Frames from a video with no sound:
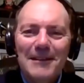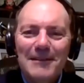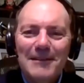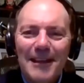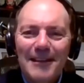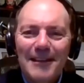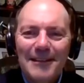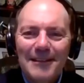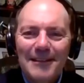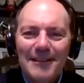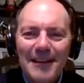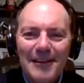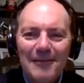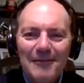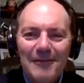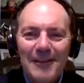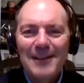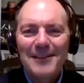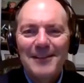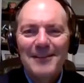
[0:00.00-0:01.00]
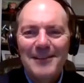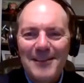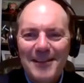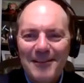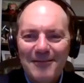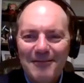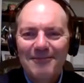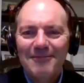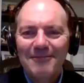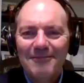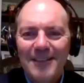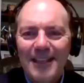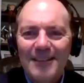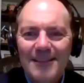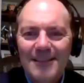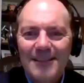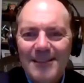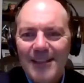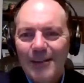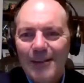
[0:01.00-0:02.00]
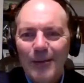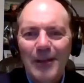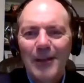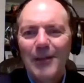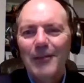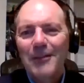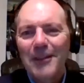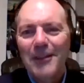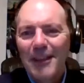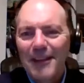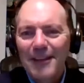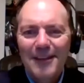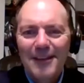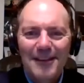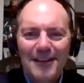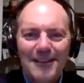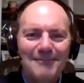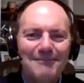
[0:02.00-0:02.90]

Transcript: and, and kind of vent and and say, what do you think?